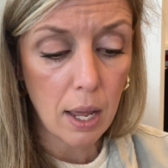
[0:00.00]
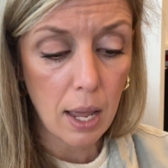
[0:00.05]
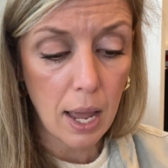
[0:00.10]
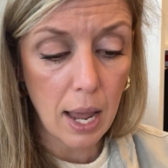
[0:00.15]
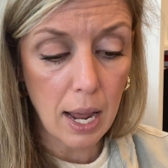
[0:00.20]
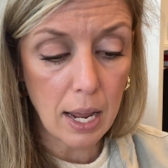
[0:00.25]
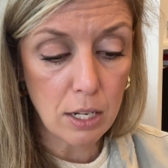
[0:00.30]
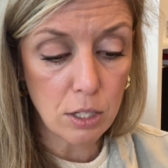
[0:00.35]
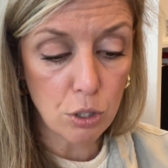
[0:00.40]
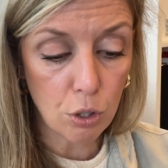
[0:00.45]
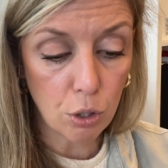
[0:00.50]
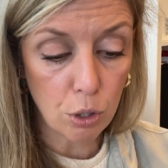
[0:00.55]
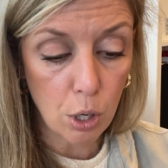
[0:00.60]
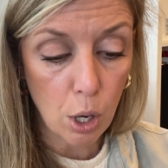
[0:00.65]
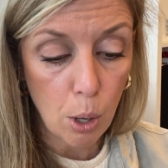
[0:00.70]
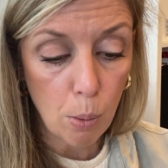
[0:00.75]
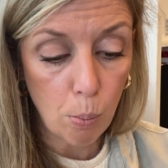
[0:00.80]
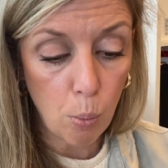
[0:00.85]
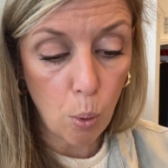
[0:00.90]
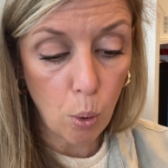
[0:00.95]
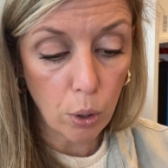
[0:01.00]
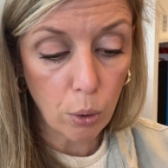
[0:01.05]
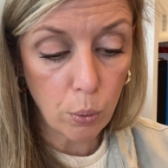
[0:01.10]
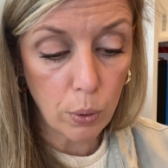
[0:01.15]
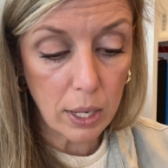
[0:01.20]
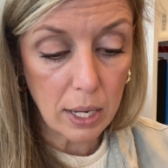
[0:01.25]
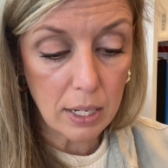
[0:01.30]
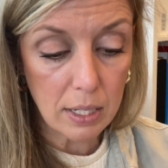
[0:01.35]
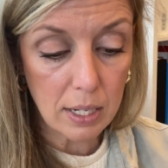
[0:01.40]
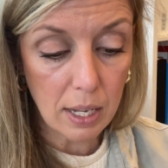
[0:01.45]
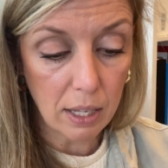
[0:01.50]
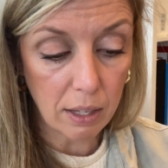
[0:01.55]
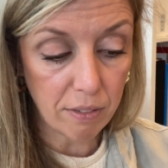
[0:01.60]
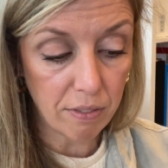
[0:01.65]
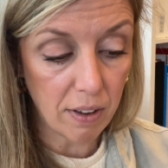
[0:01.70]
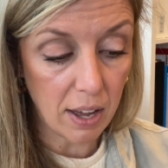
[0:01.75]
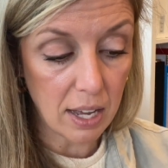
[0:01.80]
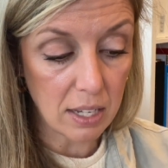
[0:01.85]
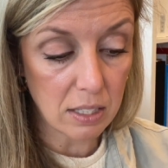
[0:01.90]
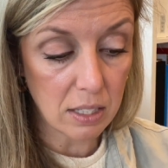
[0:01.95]
answered poor Queen
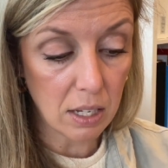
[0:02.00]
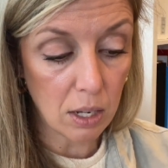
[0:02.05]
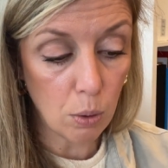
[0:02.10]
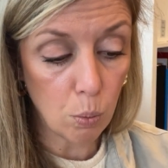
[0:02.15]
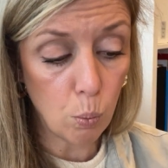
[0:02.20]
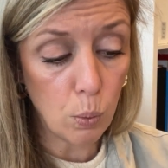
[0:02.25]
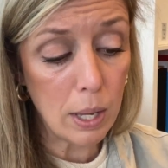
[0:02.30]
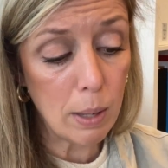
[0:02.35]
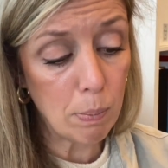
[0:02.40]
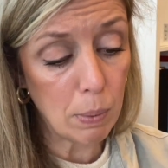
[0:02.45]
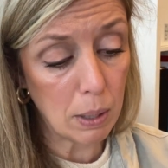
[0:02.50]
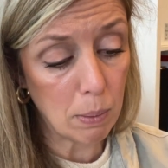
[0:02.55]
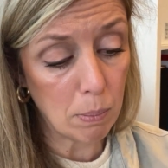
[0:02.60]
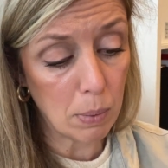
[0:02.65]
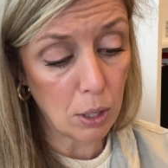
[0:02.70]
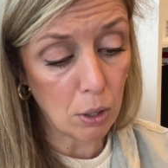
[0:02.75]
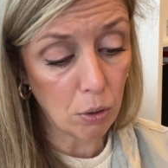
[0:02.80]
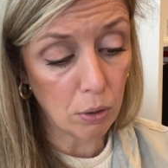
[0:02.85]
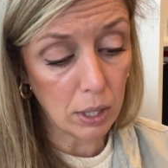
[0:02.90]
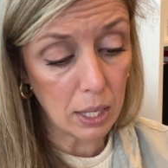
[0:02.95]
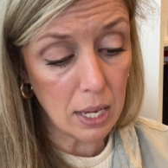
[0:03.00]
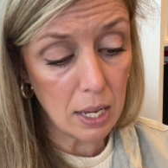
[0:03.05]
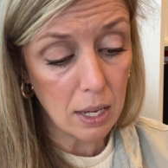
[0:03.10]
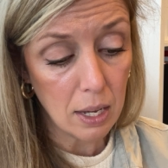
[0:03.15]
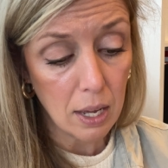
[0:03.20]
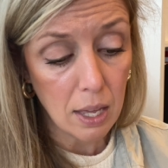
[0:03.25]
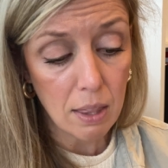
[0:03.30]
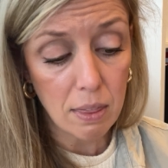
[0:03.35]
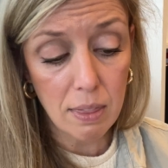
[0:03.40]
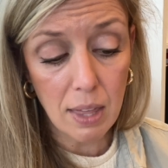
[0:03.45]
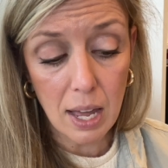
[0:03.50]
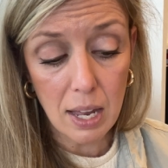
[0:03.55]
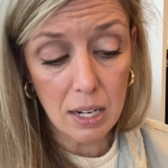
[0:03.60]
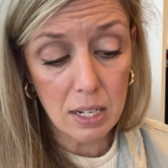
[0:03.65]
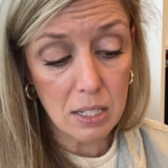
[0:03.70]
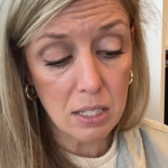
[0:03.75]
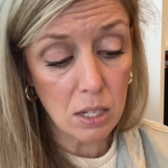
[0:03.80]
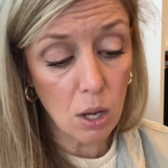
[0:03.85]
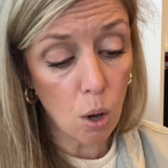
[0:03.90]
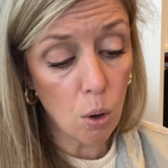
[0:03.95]
Telephassa, weeping bitterly, "that
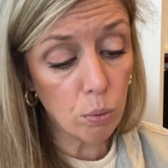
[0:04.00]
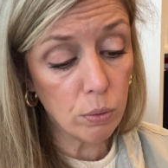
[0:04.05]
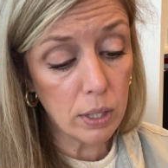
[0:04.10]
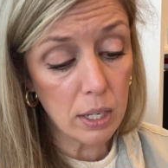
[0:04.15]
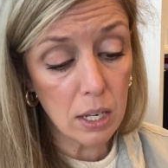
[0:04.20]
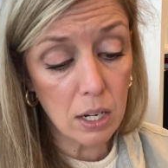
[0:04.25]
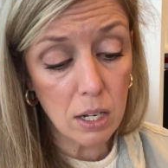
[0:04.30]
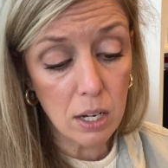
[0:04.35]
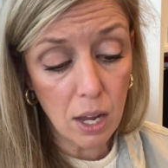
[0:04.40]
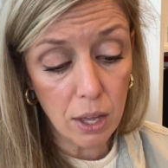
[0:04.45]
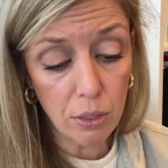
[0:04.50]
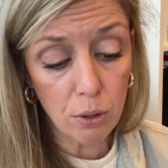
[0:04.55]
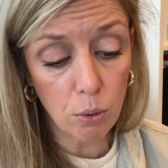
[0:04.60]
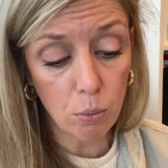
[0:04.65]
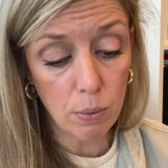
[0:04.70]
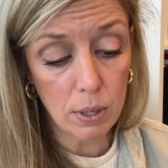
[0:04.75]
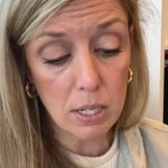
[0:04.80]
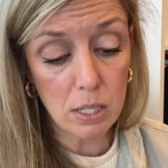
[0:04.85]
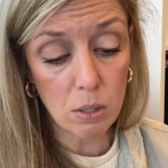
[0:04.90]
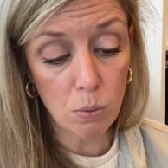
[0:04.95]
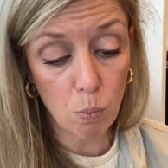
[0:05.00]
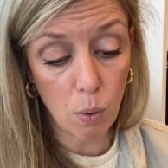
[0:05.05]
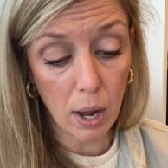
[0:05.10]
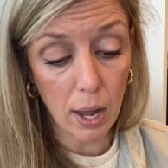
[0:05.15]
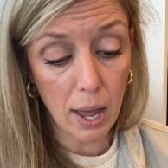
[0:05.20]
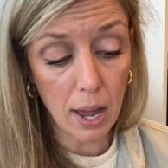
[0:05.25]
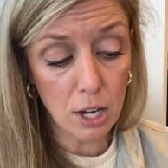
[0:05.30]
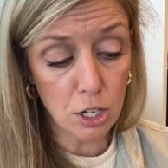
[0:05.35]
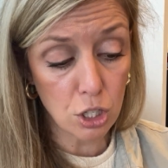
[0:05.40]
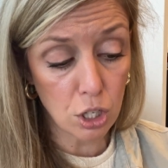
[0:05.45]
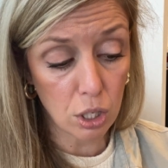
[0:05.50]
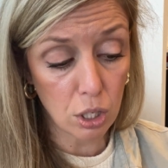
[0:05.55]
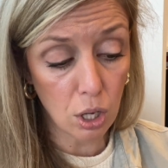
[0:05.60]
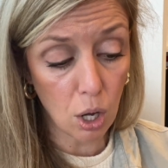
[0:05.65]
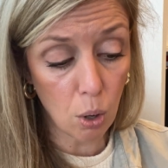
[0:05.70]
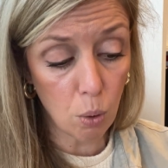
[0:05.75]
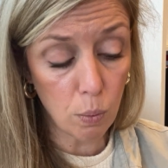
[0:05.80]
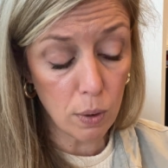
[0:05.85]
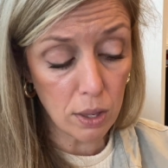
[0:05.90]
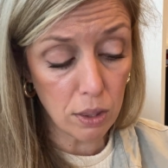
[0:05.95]
is only another reason why I should
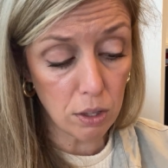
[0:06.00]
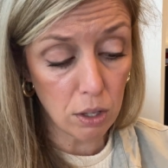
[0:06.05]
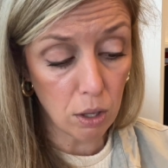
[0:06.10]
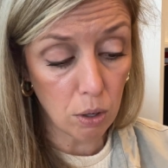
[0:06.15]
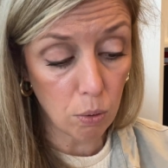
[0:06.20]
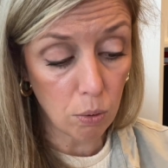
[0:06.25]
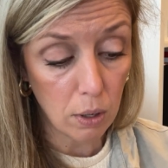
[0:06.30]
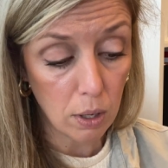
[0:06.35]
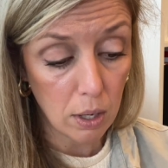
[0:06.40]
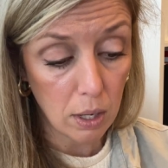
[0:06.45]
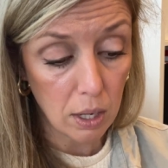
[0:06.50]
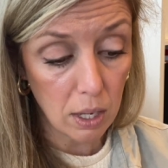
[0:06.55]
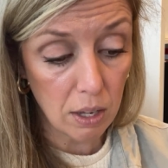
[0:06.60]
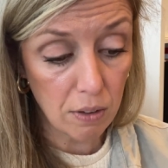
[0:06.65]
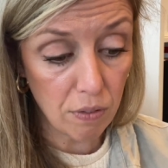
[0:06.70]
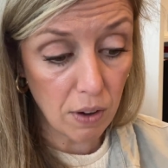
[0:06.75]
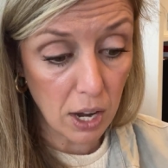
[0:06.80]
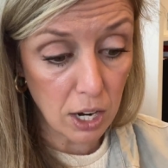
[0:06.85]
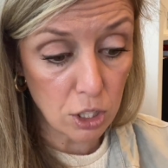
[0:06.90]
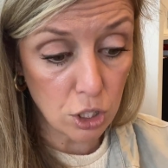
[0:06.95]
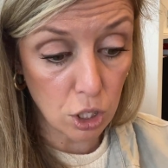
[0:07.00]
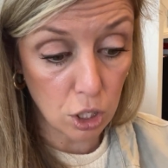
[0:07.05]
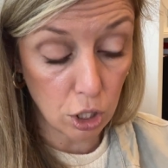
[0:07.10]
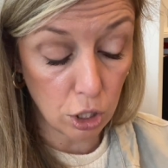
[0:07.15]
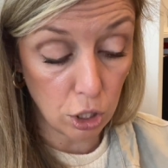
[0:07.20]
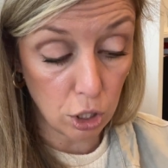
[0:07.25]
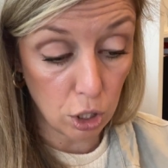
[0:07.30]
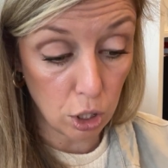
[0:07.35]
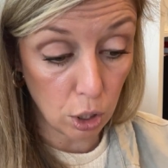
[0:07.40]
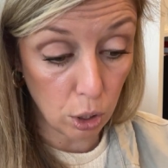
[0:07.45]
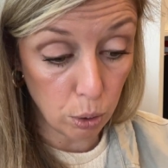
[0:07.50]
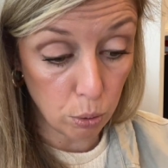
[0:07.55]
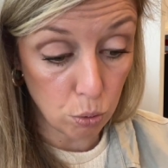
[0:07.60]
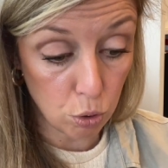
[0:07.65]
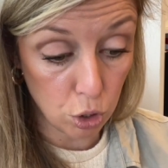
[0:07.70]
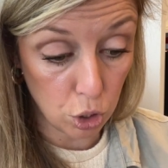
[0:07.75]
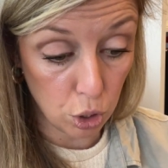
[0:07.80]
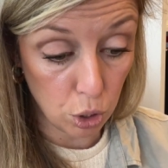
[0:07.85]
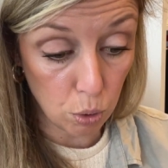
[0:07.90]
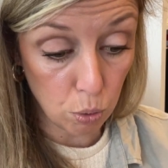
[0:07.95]
go with you. If I should
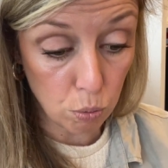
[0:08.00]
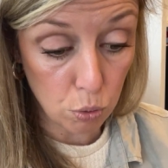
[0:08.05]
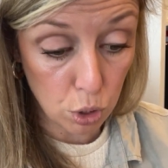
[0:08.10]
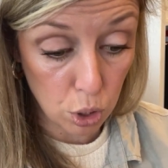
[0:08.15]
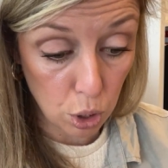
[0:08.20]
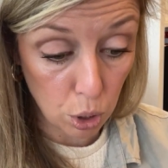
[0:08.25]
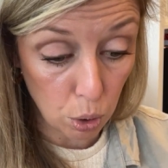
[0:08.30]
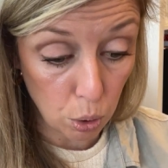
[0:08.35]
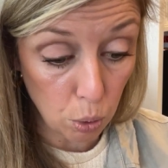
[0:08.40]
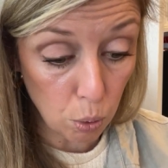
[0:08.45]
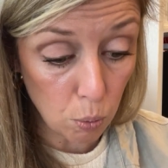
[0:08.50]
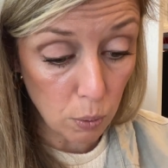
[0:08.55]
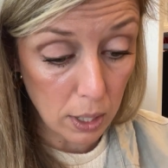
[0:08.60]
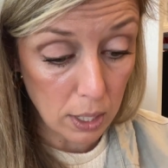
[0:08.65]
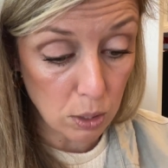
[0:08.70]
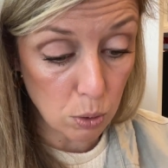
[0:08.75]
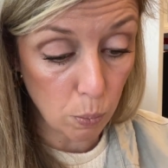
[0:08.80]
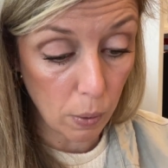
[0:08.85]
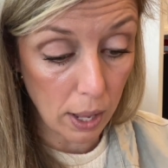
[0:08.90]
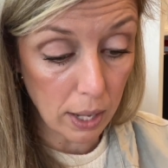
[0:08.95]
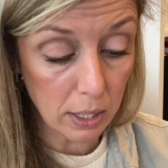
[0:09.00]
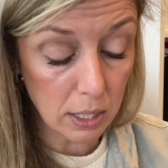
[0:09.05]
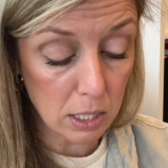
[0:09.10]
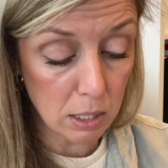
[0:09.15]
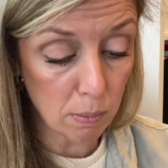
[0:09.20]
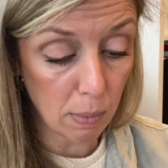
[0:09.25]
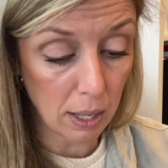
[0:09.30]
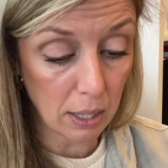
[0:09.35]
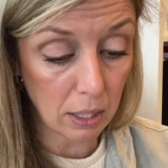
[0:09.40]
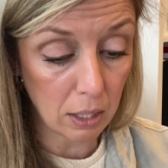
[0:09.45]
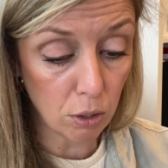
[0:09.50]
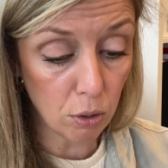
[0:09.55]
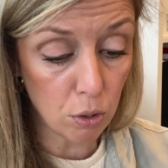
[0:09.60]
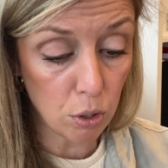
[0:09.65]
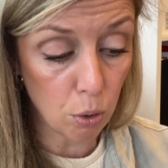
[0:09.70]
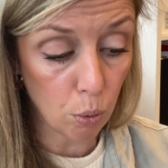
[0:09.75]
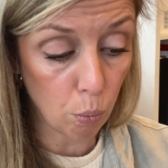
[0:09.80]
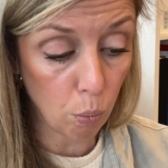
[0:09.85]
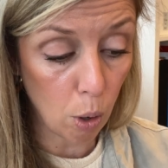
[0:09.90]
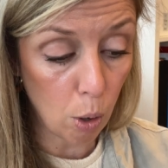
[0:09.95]
lose you too, as well as my little
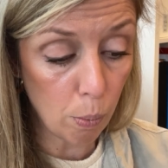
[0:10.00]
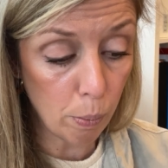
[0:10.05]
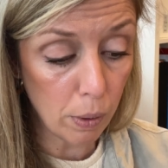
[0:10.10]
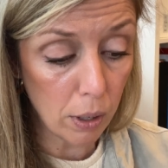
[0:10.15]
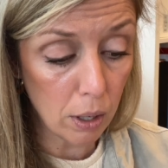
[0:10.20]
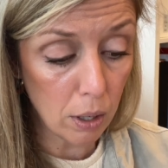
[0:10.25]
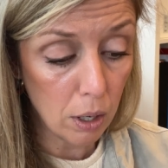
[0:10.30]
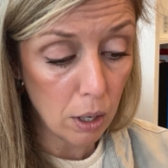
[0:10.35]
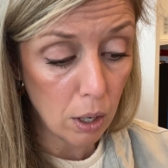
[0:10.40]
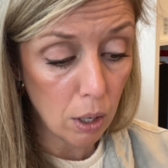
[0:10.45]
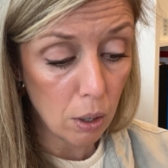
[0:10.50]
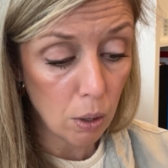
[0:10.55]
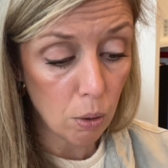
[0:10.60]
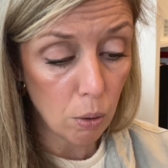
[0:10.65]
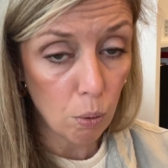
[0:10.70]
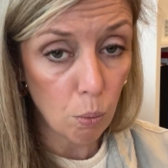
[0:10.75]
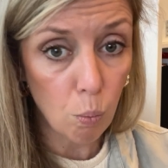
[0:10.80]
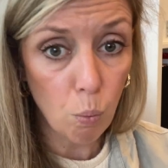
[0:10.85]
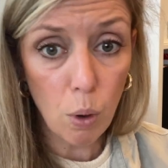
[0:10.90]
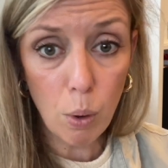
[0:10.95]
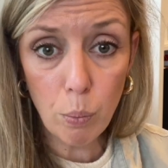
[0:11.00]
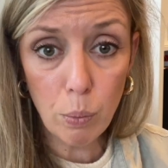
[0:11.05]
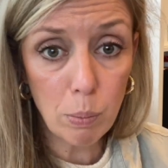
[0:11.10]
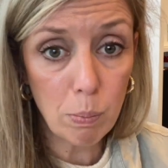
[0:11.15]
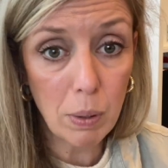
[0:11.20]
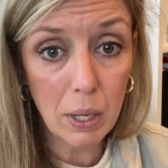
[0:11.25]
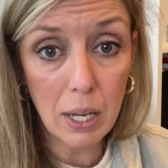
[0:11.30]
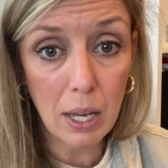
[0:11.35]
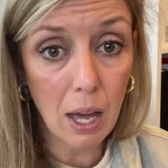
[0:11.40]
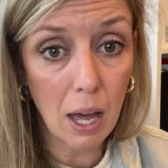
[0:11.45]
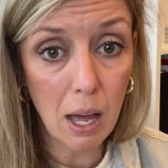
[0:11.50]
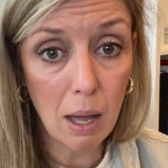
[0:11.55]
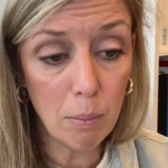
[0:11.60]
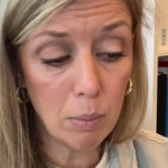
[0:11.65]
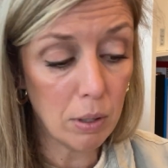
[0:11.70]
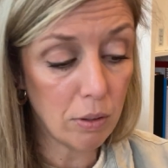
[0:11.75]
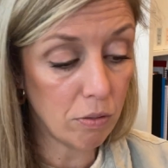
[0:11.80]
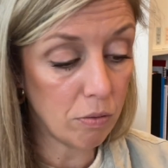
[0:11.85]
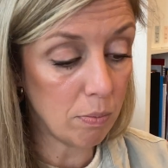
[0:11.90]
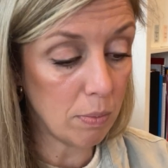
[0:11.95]
Europa, what would become
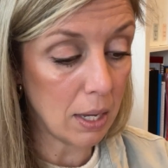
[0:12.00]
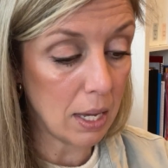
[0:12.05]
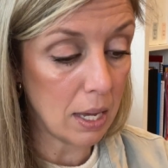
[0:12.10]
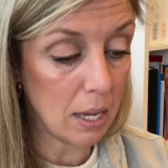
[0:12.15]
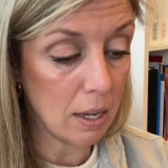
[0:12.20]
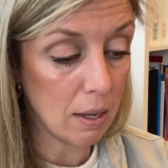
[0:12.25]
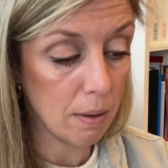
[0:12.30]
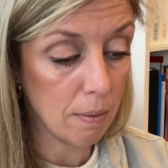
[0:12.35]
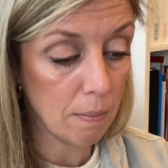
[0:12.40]
of me?"